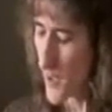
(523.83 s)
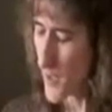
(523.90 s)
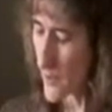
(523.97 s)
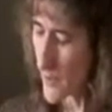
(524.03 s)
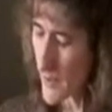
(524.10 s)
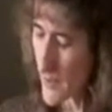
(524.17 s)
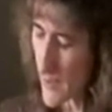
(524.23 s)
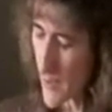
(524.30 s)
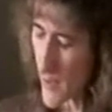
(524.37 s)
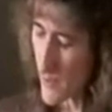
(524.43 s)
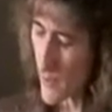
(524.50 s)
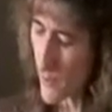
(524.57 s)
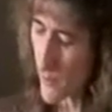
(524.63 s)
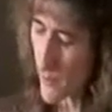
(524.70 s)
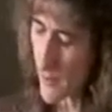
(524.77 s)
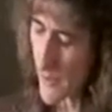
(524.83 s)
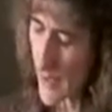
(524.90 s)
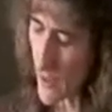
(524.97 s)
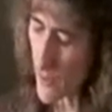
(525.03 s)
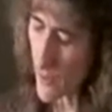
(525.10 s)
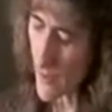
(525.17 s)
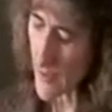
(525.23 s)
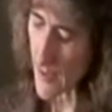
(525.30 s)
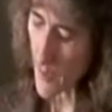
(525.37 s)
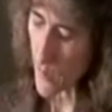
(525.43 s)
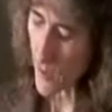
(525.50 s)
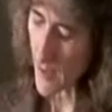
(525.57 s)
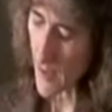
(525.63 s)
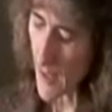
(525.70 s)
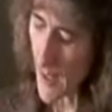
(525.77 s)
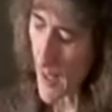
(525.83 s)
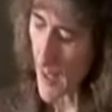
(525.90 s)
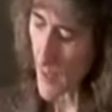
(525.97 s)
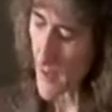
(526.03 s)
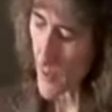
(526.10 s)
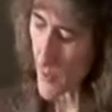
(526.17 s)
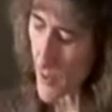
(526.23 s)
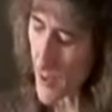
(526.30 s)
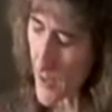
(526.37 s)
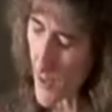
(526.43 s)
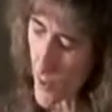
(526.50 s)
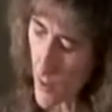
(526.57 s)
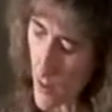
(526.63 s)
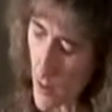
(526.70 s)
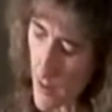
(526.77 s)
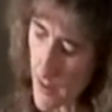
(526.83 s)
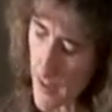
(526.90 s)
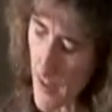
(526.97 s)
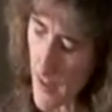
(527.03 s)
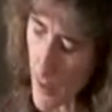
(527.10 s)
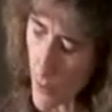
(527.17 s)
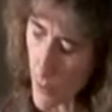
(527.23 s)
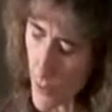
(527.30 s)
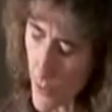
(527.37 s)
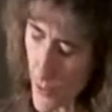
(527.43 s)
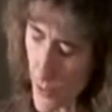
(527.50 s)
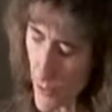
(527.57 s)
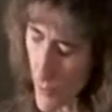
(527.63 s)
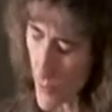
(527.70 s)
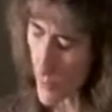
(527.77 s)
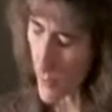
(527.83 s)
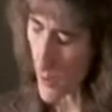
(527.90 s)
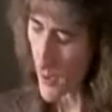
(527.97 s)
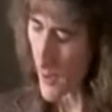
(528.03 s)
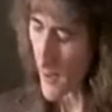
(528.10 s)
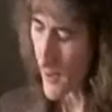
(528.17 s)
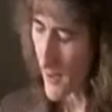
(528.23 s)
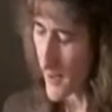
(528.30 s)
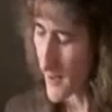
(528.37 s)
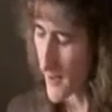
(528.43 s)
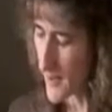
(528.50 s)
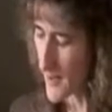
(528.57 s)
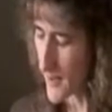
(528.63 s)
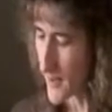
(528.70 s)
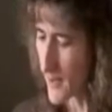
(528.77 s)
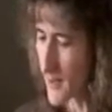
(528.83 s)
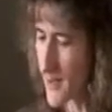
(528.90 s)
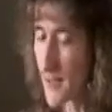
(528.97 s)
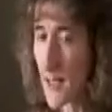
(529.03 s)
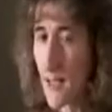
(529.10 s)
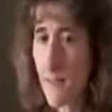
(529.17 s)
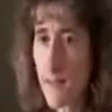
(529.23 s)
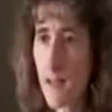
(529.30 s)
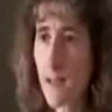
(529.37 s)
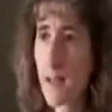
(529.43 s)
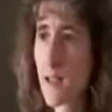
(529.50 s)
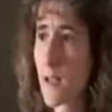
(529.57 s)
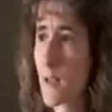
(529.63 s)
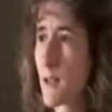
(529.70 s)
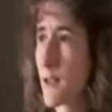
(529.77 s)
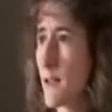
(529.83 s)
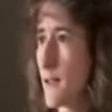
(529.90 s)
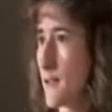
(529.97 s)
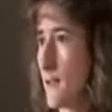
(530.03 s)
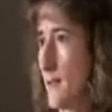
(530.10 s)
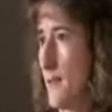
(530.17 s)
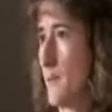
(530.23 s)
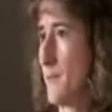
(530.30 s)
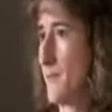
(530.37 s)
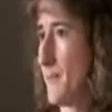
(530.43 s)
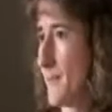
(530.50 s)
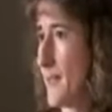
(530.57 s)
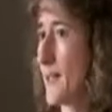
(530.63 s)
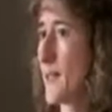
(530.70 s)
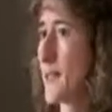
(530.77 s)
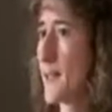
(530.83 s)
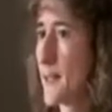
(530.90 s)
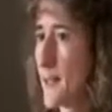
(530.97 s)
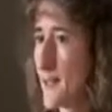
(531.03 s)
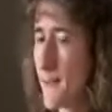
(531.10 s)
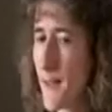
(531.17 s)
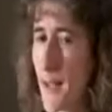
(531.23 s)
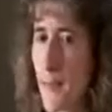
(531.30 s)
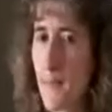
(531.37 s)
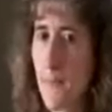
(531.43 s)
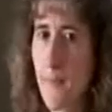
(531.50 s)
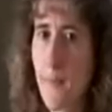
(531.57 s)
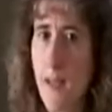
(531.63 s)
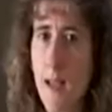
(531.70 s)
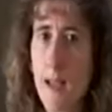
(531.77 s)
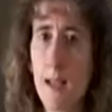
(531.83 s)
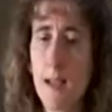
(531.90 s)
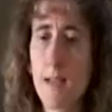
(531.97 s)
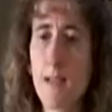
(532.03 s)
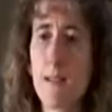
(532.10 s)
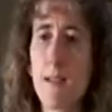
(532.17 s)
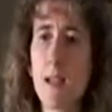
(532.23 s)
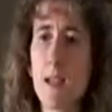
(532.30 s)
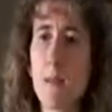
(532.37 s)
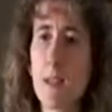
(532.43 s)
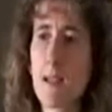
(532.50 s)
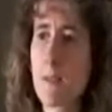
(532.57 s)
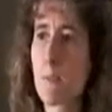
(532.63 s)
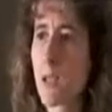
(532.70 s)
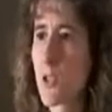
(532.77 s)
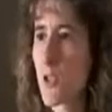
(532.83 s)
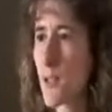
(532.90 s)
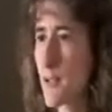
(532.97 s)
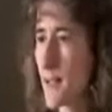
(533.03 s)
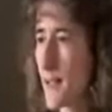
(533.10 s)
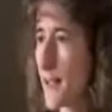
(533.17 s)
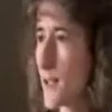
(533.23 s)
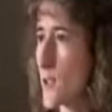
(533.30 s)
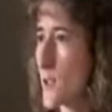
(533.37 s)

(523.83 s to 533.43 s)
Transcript: So anytime you are encountering someone that has a potential heart attack or a stroke, this is definitely the thing to give them. Give them as much as they